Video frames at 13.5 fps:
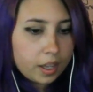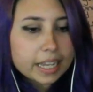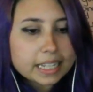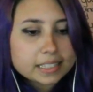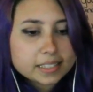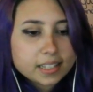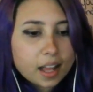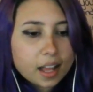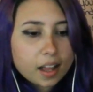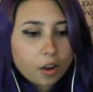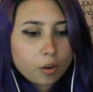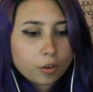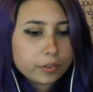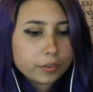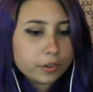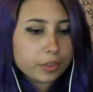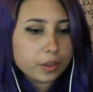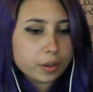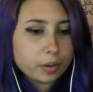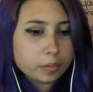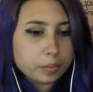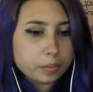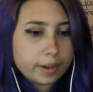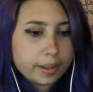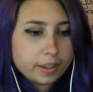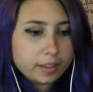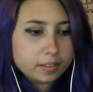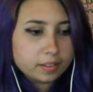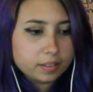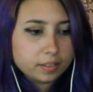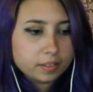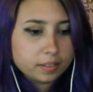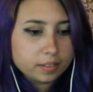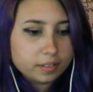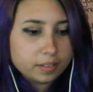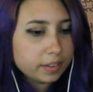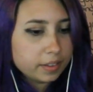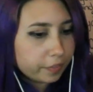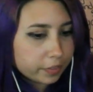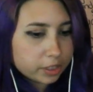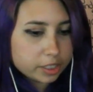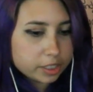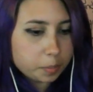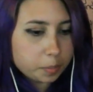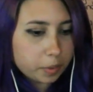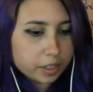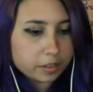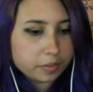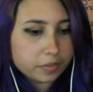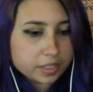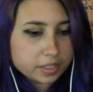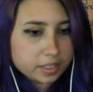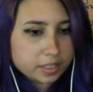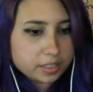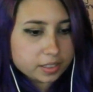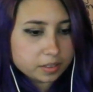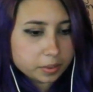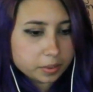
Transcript: It's not over though, right? The first part of the season